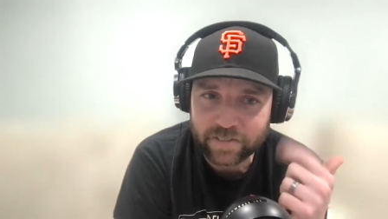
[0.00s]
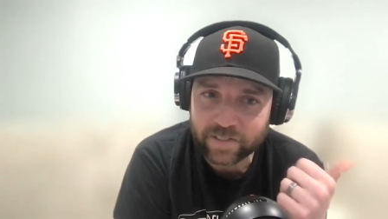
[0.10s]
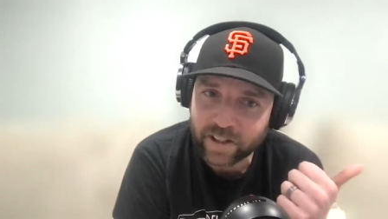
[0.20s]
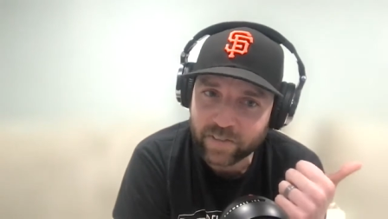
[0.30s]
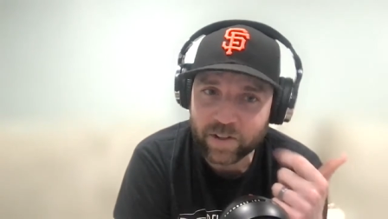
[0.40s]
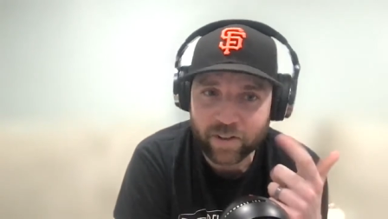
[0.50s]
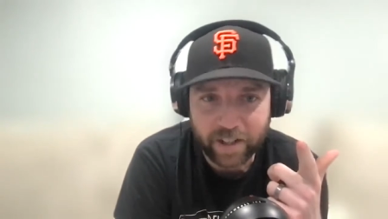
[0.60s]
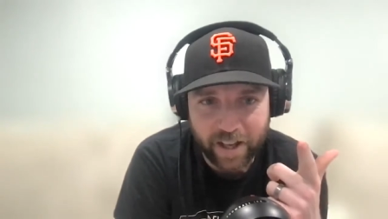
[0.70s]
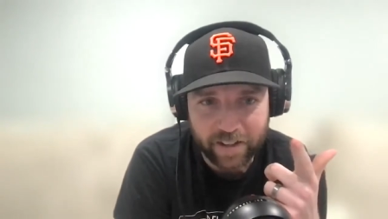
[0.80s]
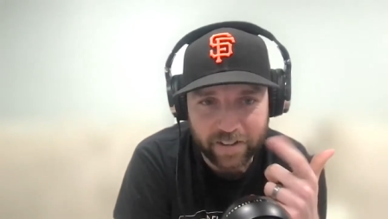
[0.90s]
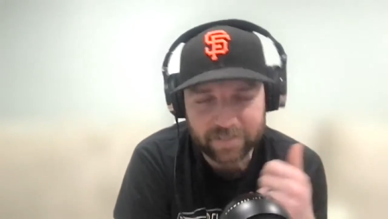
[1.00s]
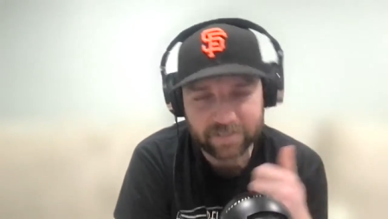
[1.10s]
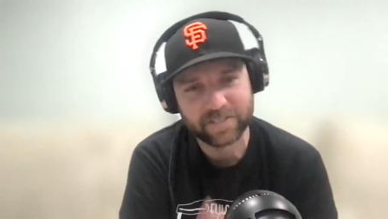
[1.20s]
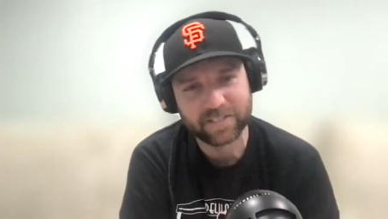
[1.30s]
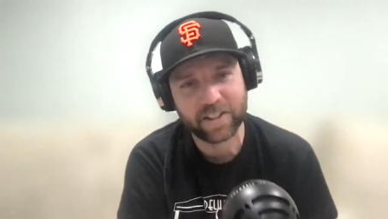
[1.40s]
Tammy or Guy.
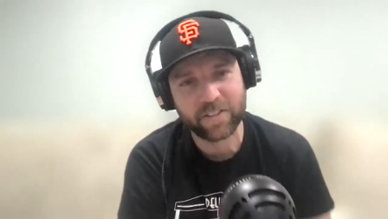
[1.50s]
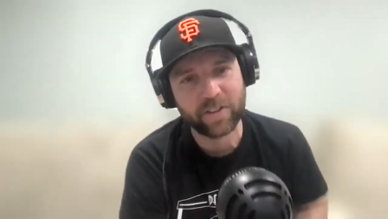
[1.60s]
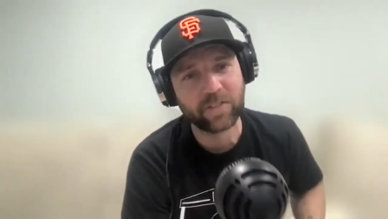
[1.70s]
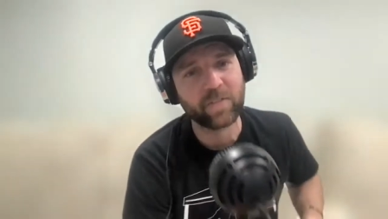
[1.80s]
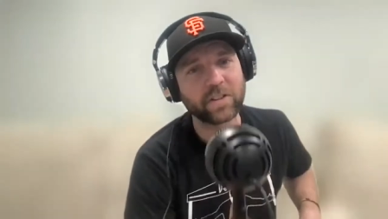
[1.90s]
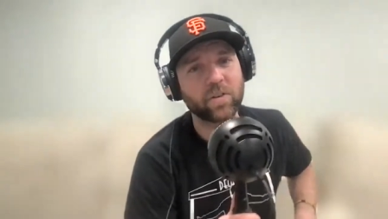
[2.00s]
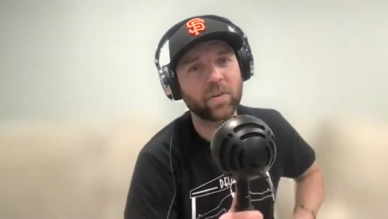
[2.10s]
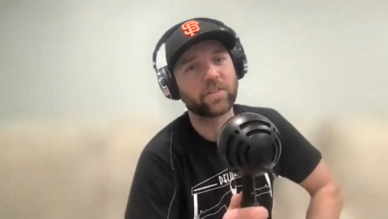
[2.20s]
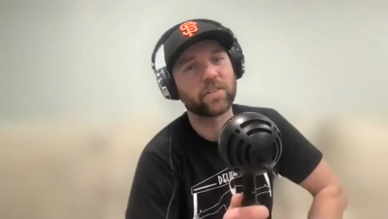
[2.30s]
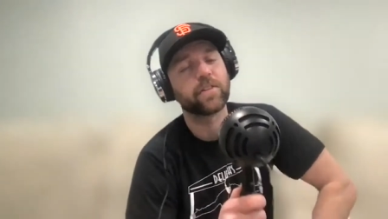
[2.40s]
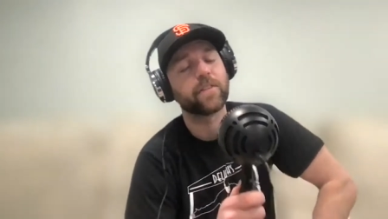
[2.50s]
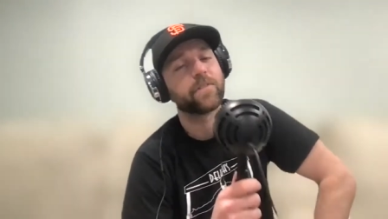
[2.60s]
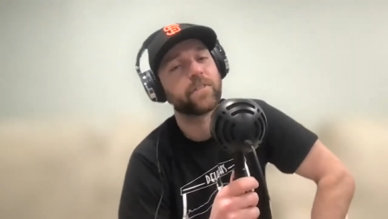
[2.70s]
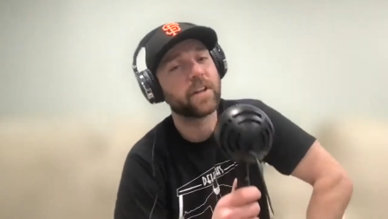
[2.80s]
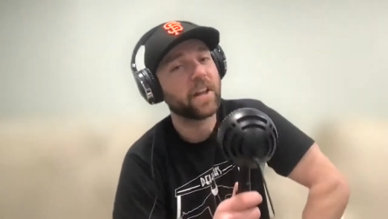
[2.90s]
So those are my choices. If
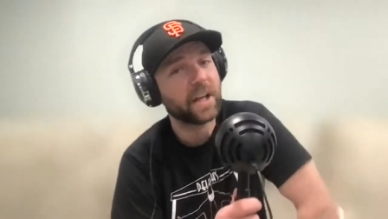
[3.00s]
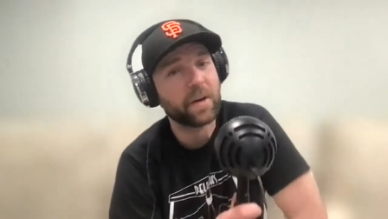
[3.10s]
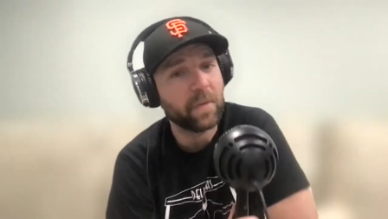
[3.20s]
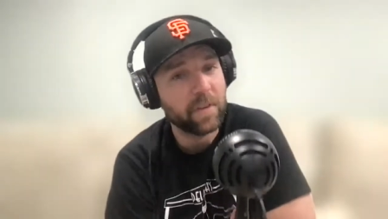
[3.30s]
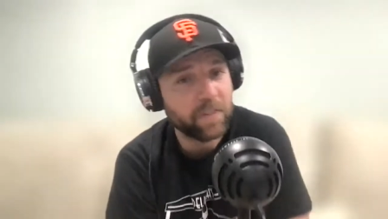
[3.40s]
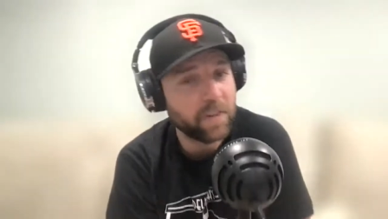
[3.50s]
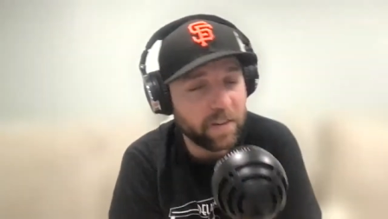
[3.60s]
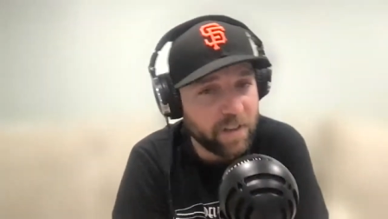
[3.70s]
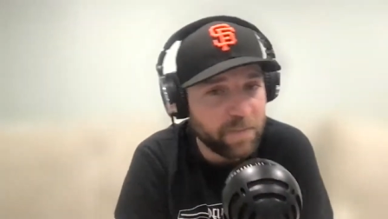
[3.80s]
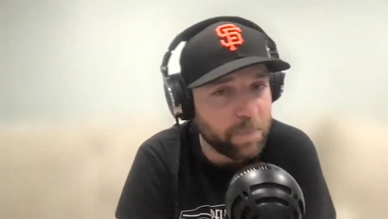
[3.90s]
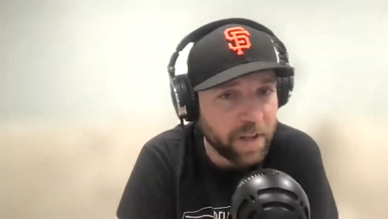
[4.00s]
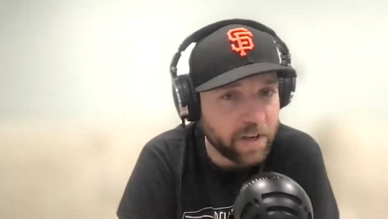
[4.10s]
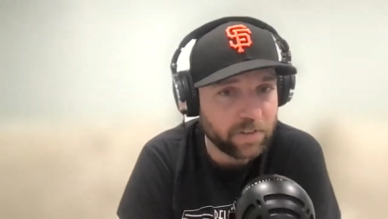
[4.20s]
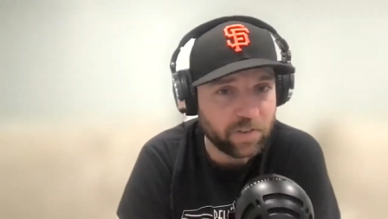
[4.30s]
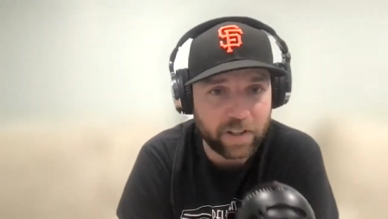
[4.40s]
you'd like a if you if you have a
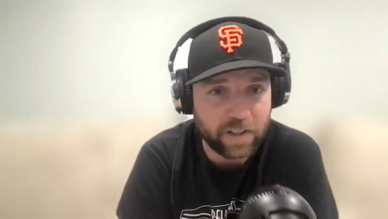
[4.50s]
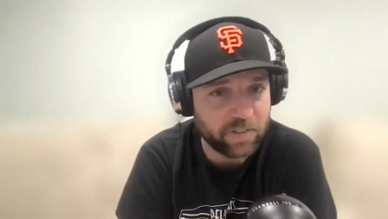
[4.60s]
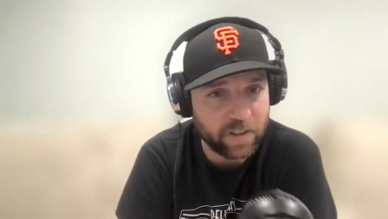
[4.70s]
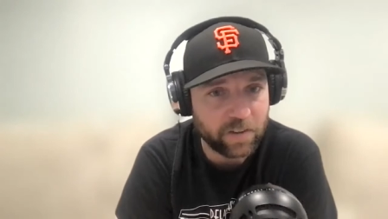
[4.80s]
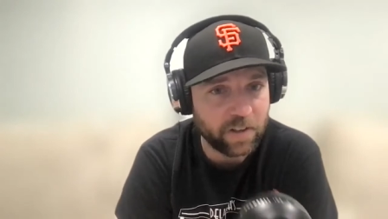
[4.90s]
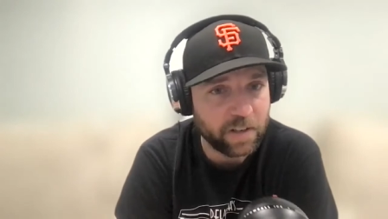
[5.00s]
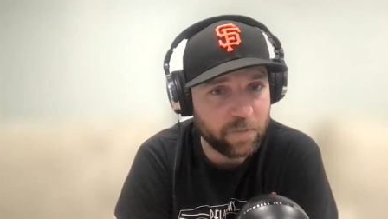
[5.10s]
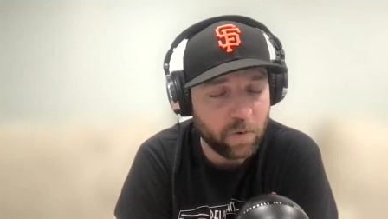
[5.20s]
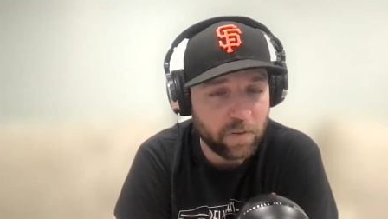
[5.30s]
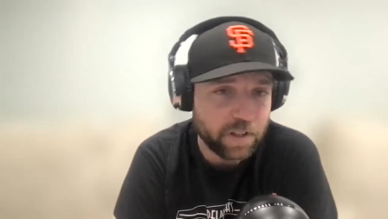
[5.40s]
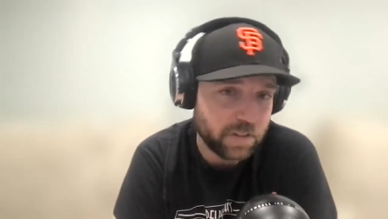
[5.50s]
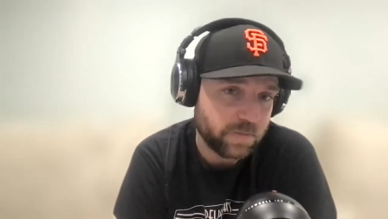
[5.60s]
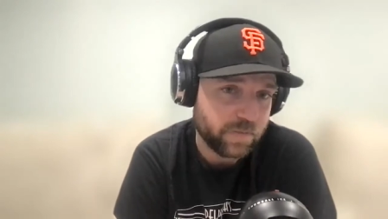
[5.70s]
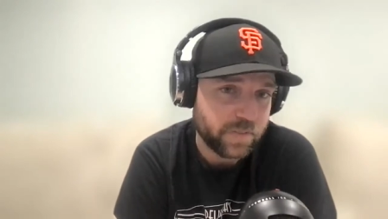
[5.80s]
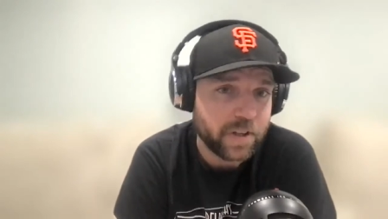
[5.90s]
better transgender name for me,
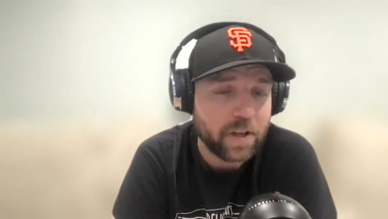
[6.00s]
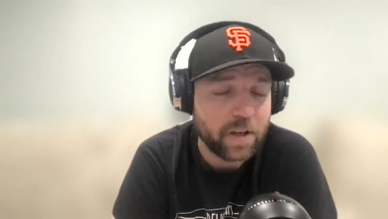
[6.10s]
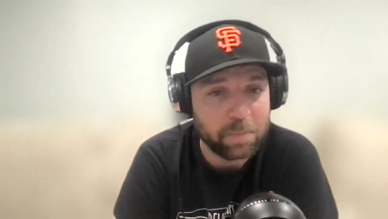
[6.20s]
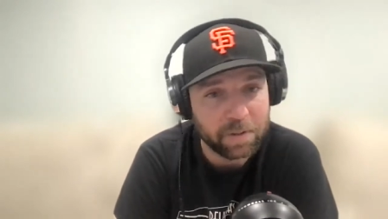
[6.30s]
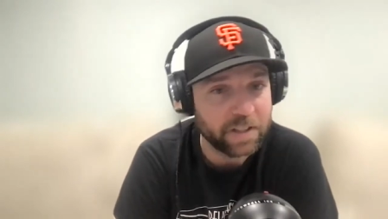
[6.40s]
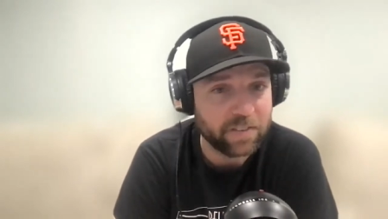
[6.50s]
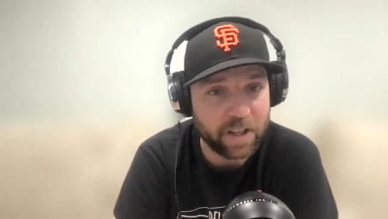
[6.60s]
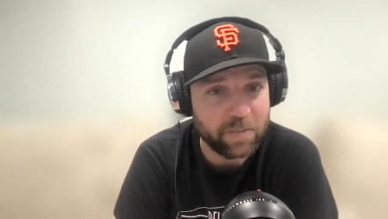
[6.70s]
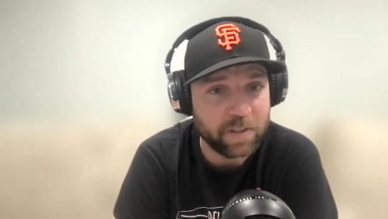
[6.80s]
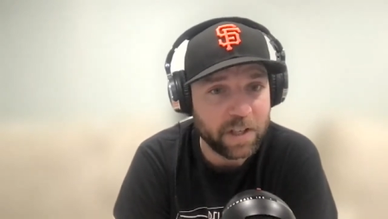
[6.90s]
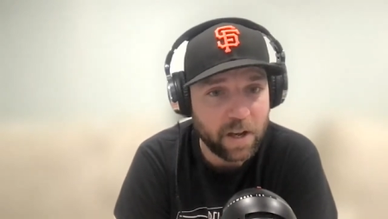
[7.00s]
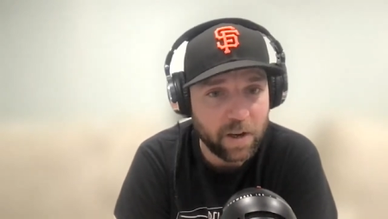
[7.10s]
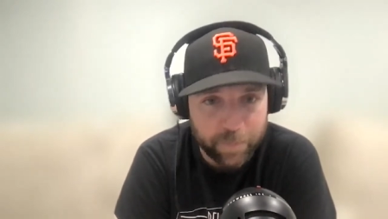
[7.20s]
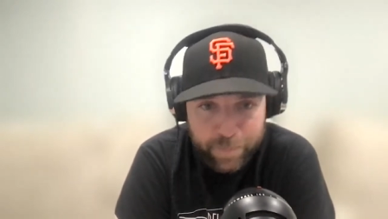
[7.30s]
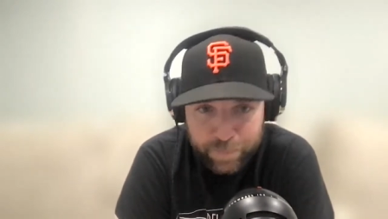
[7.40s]
please let me know.